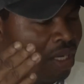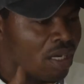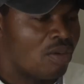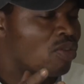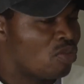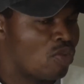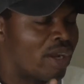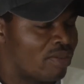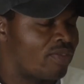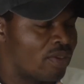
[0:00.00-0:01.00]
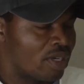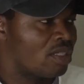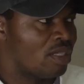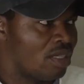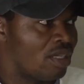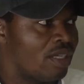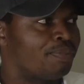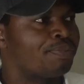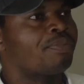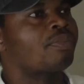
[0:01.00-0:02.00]
I don't want forgetting the name.
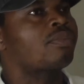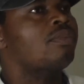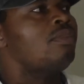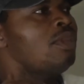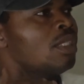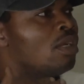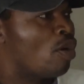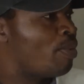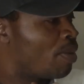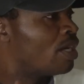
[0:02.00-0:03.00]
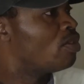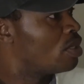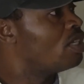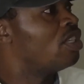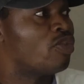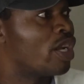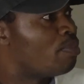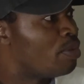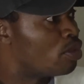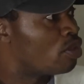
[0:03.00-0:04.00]
A lot of people are using it. It's very
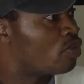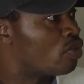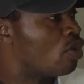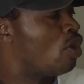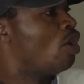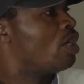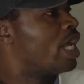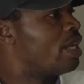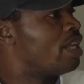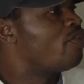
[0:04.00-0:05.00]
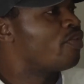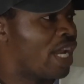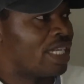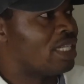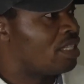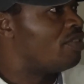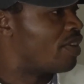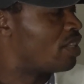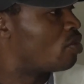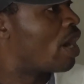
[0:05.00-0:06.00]
beautiful. Then, if like this
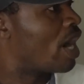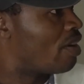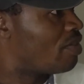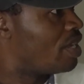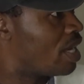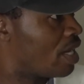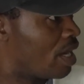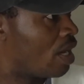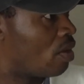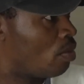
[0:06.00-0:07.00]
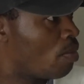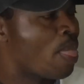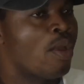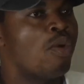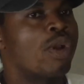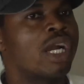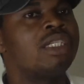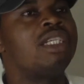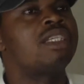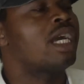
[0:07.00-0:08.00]
event we are having here now, we
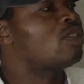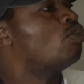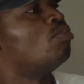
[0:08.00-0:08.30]
can decide to